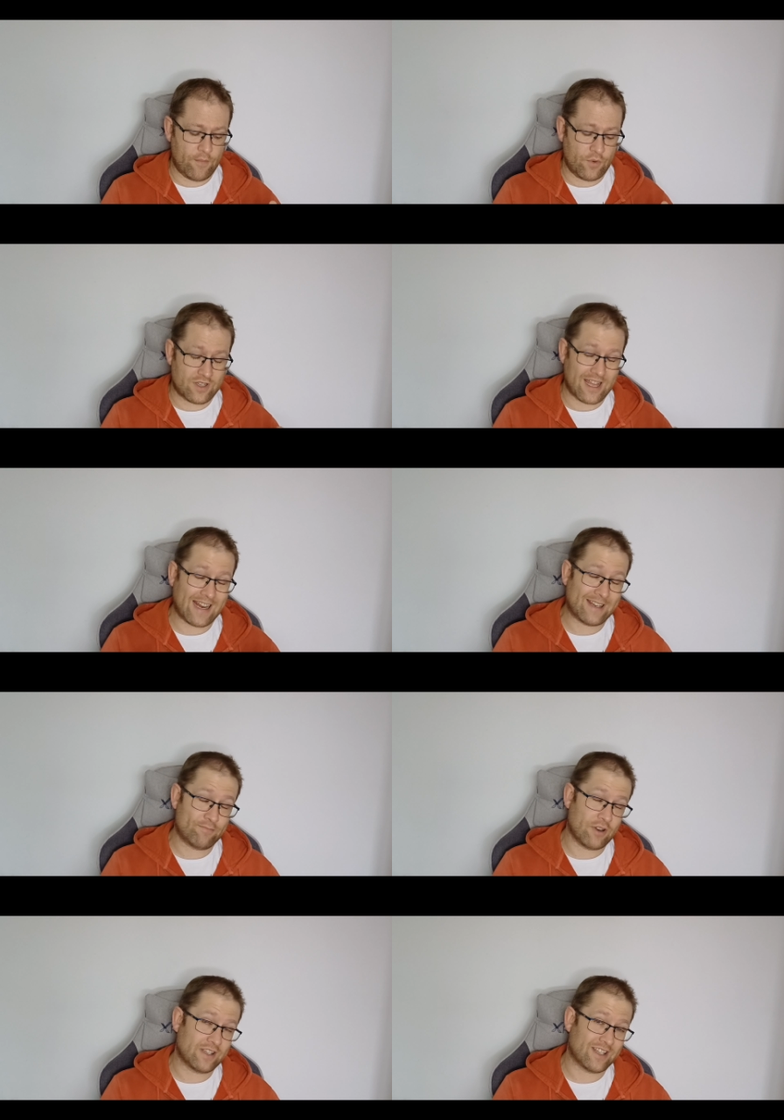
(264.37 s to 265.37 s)
Which then
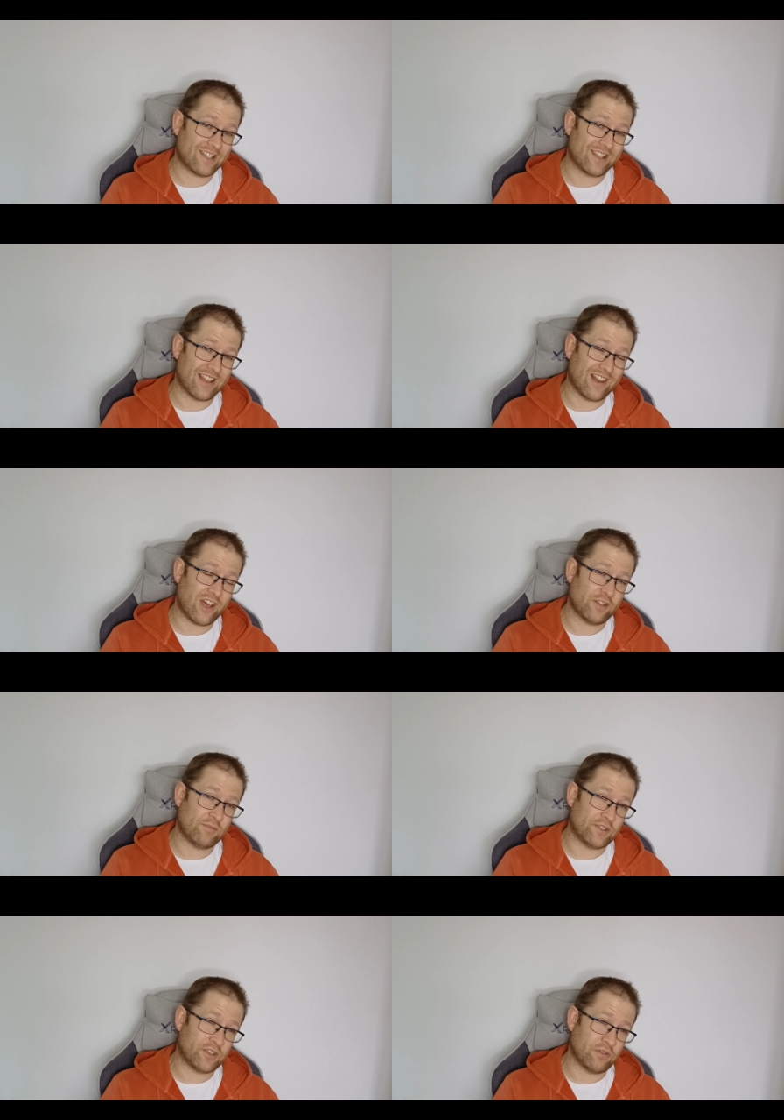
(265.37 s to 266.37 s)
brings us to the last
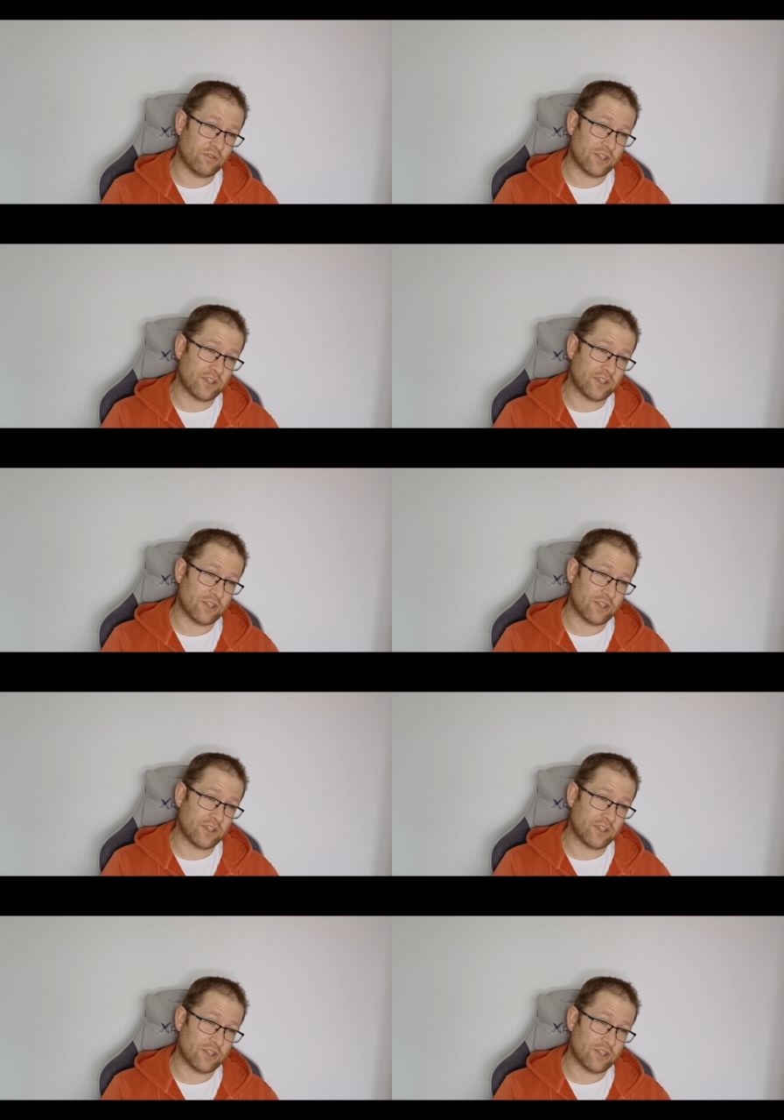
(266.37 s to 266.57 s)
platoon.